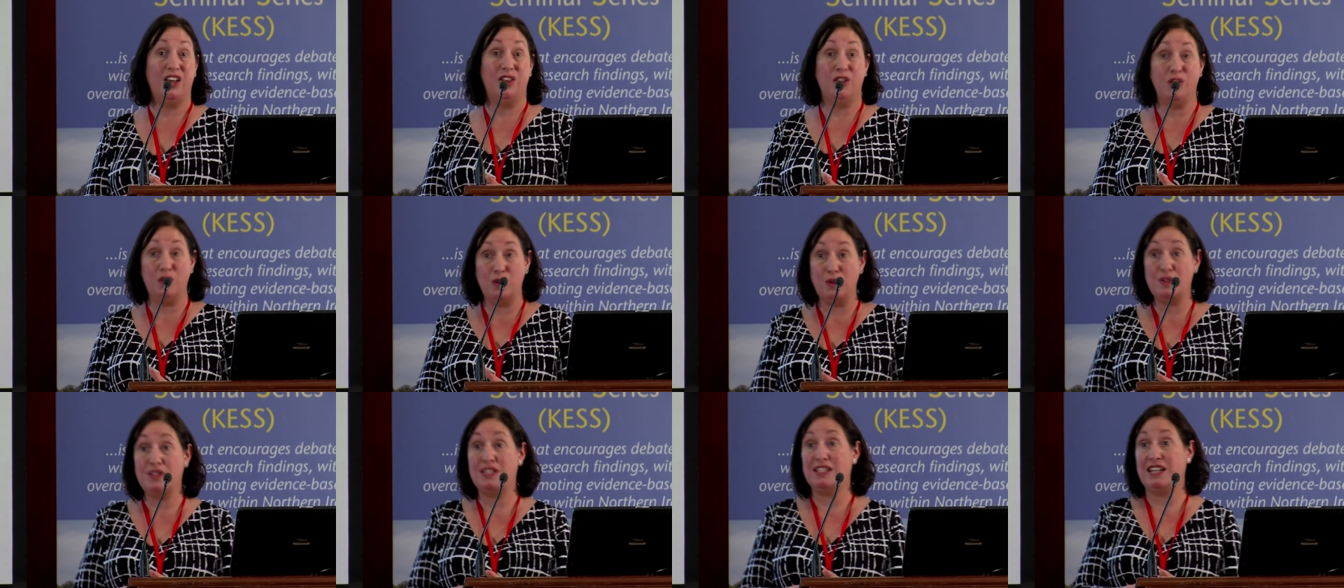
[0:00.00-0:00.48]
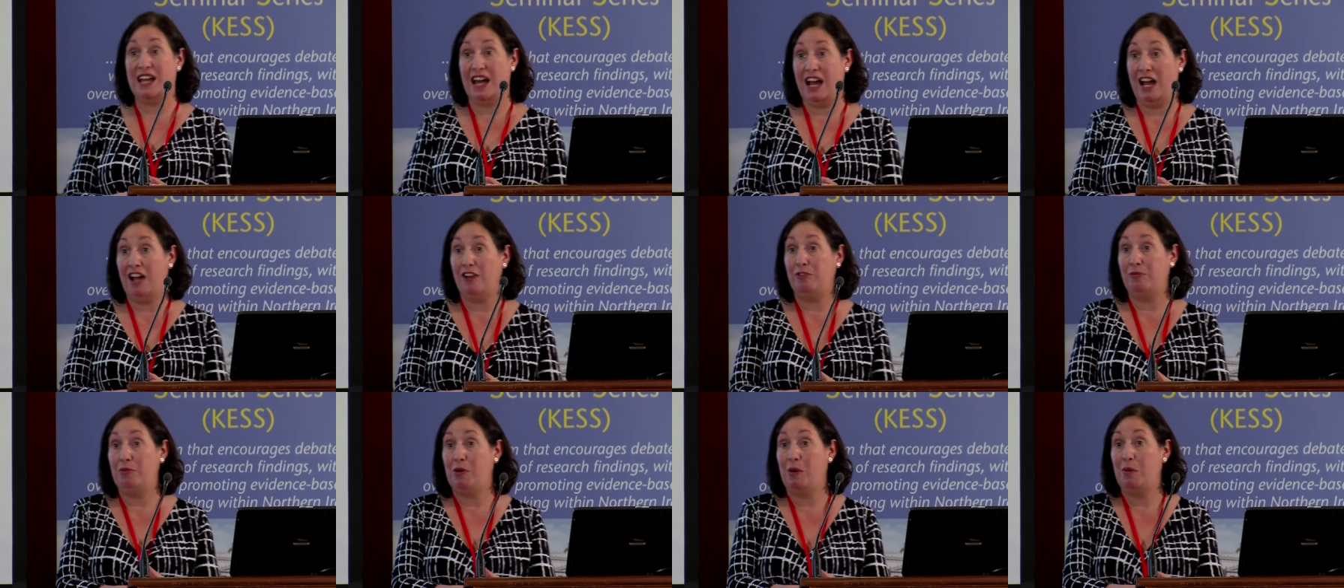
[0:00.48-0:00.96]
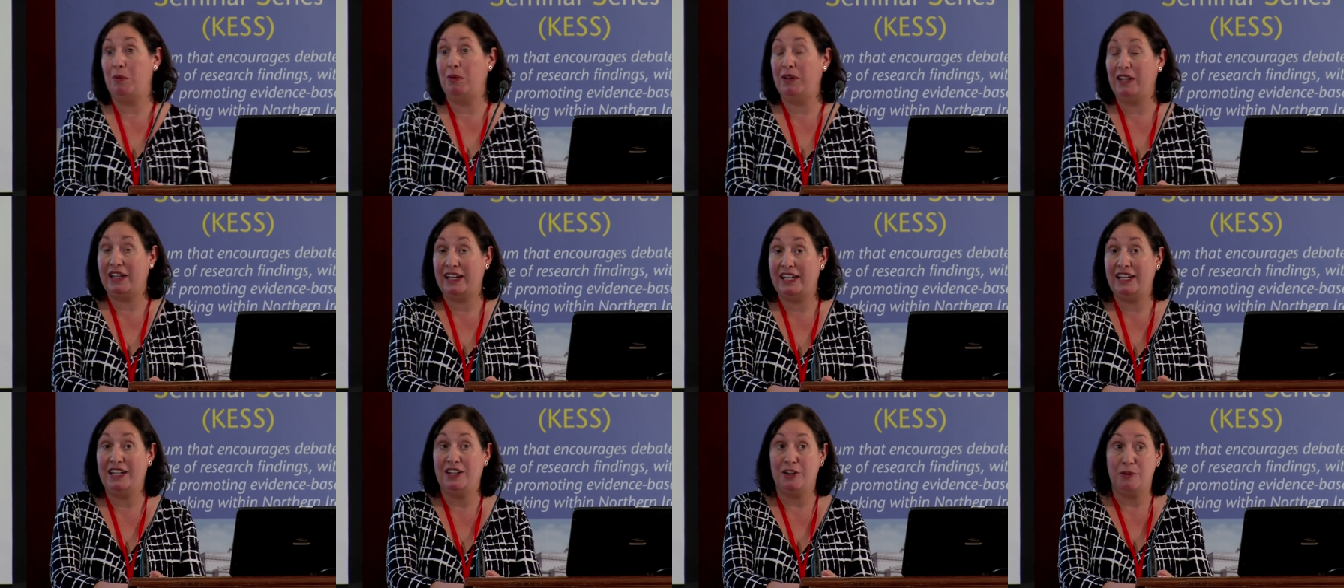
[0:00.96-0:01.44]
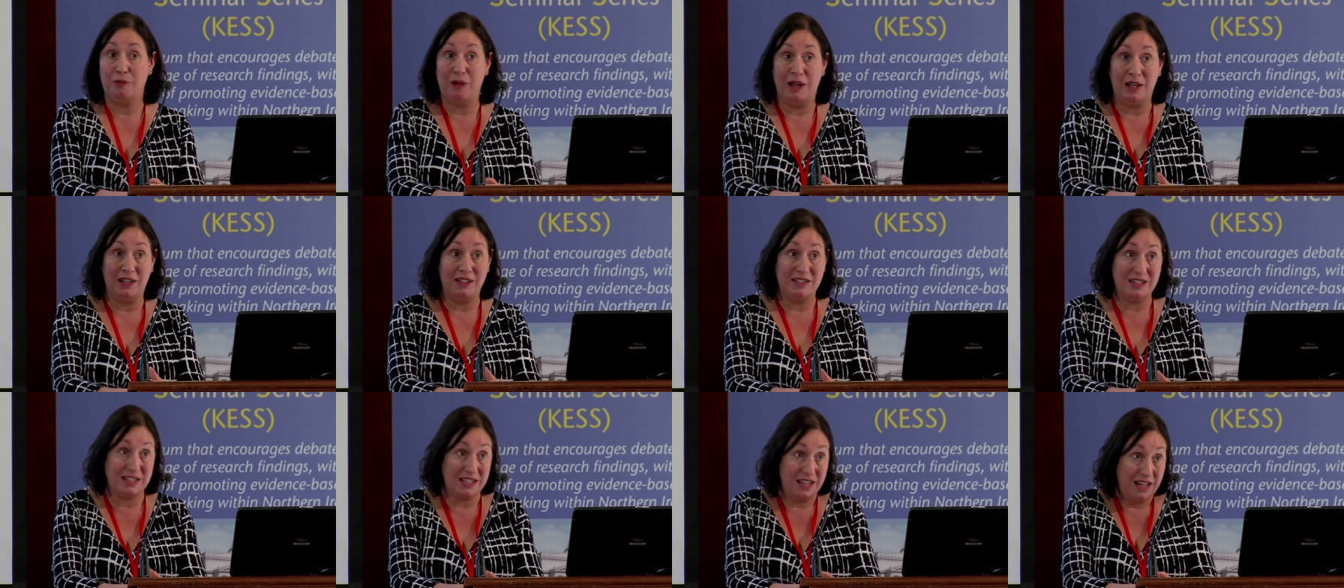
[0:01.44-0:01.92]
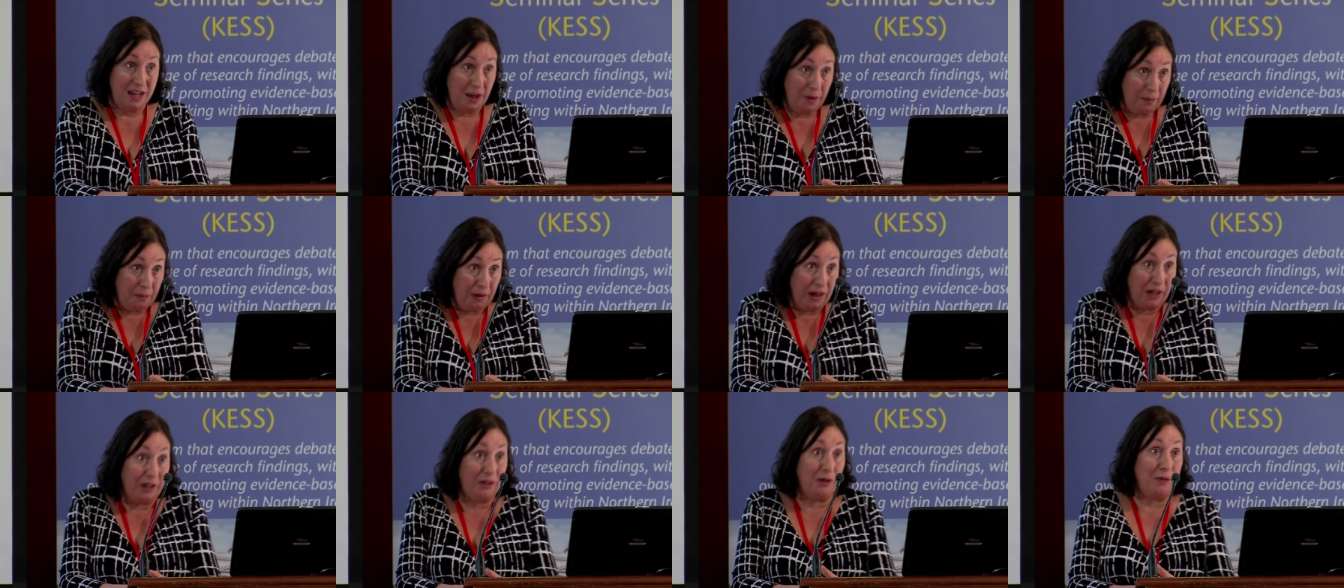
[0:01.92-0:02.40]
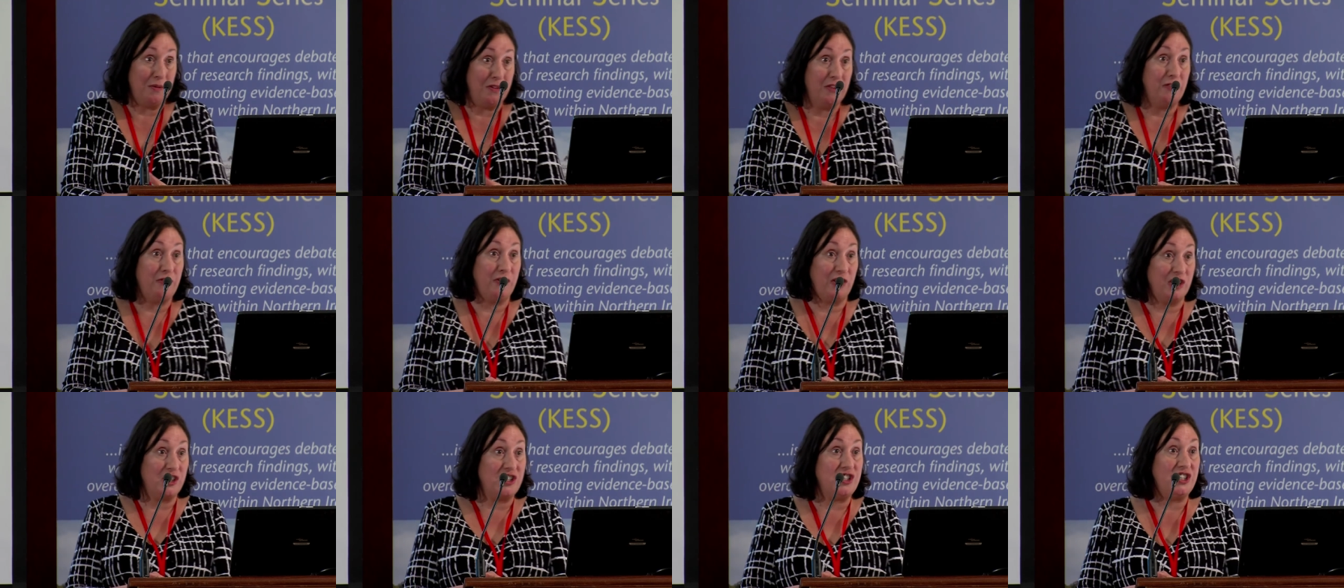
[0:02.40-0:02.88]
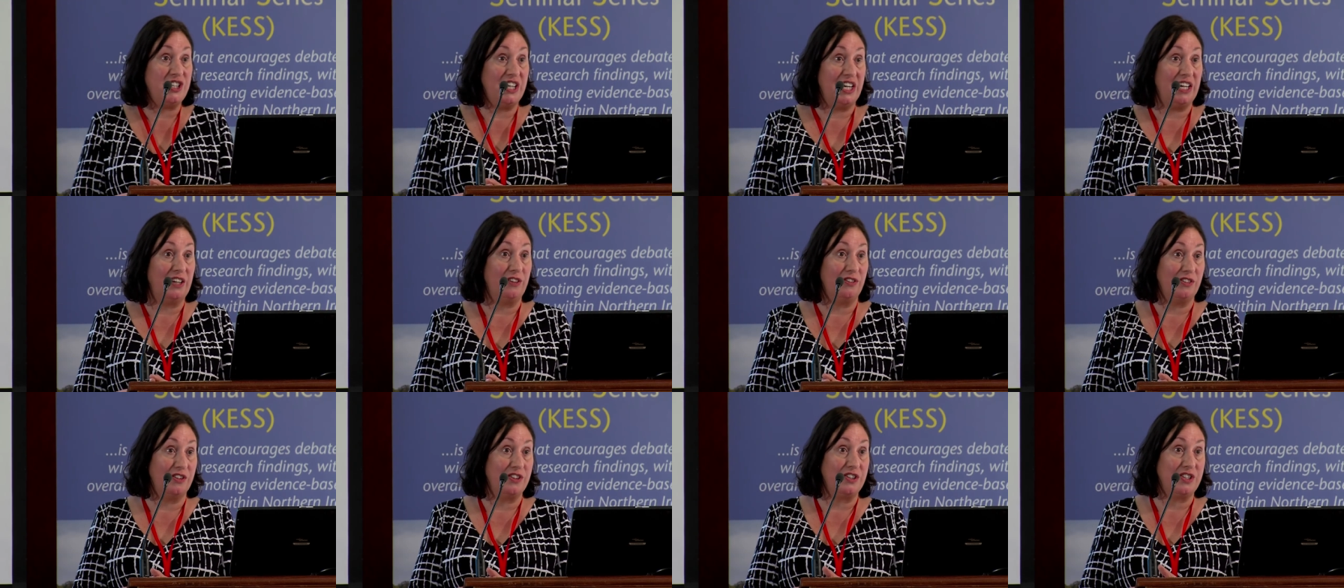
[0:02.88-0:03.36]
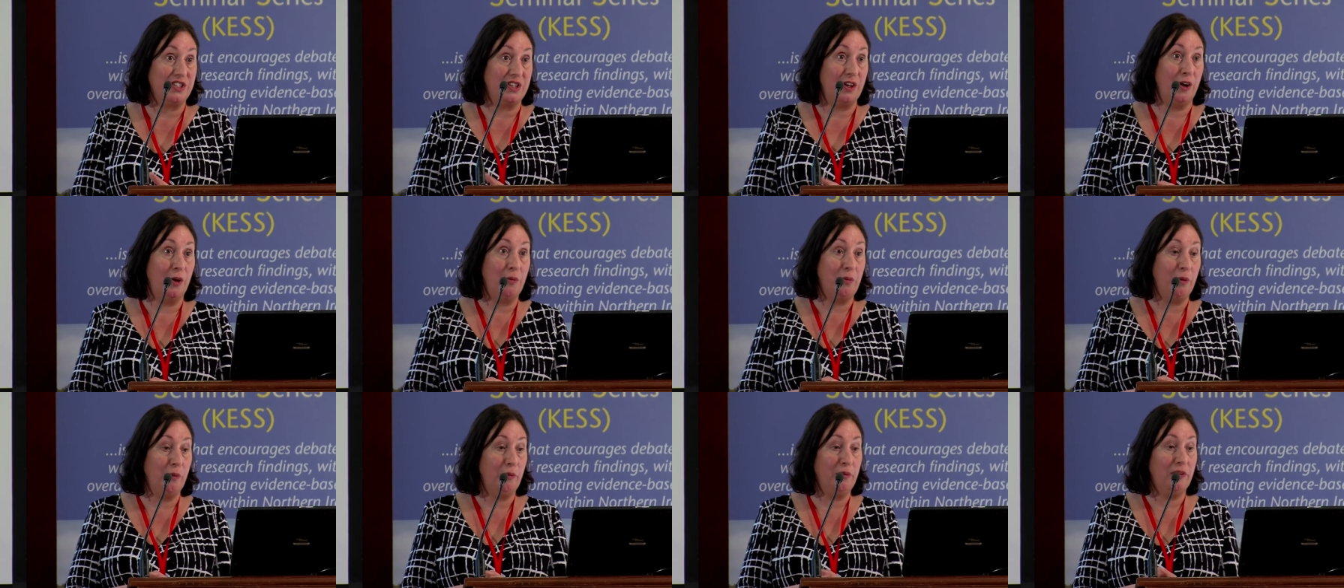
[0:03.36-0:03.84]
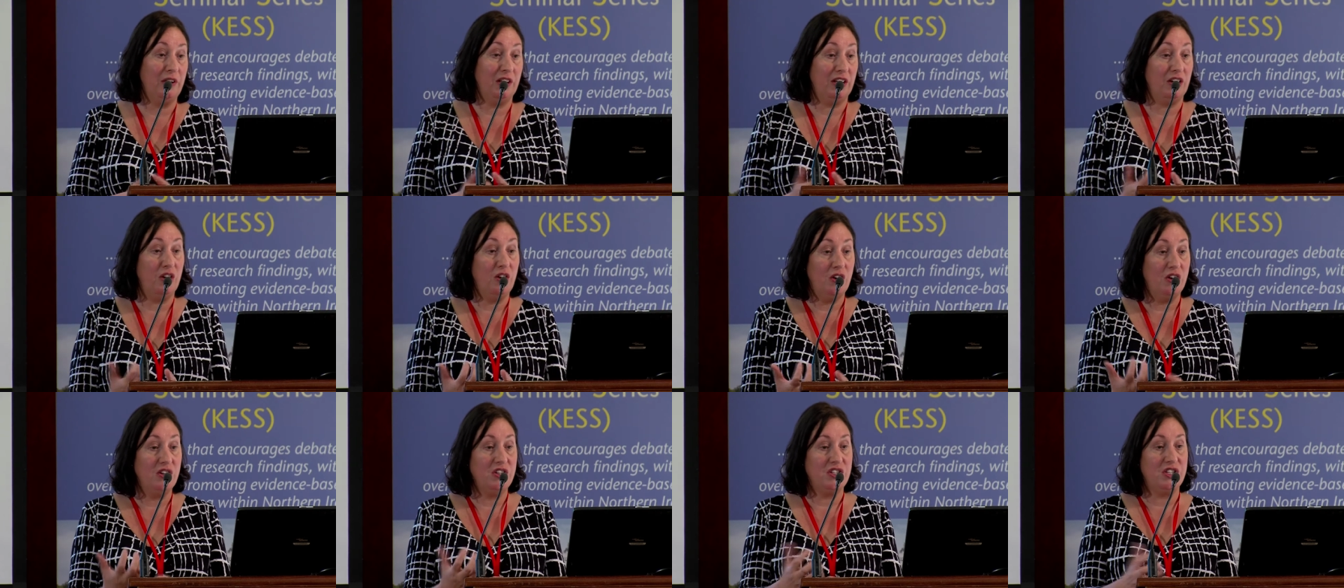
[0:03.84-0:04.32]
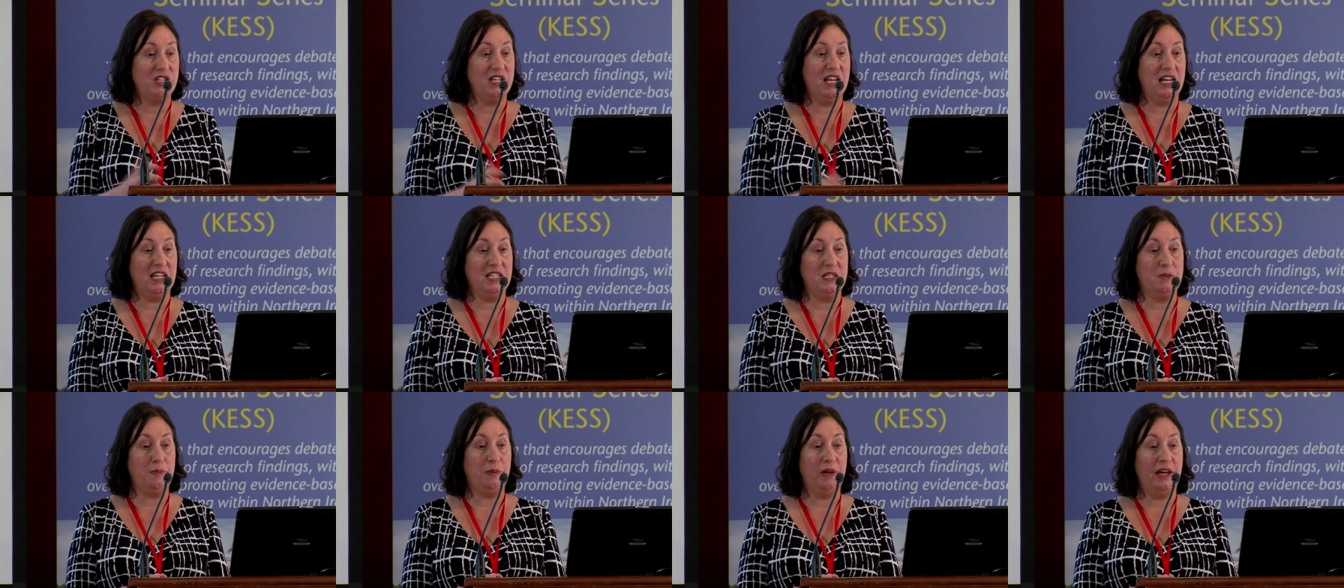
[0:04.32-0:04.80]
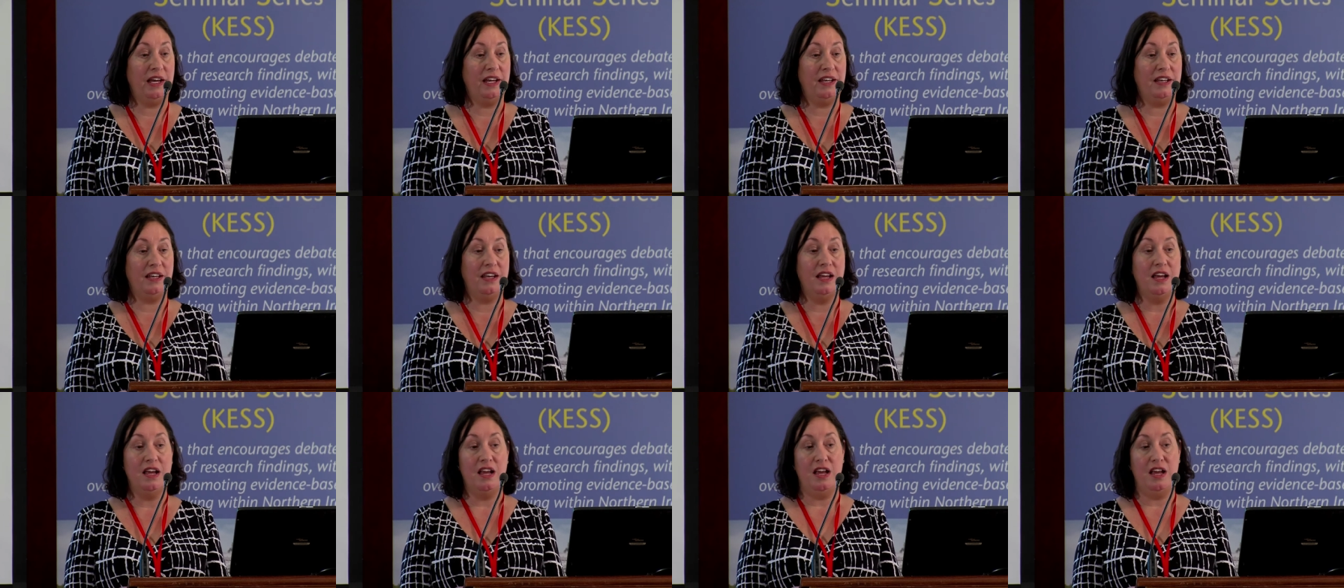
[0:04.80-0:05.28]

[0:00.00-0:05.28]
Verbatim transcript: Those that have probably, you know, went bankrupt in the first year or so, but caution has been,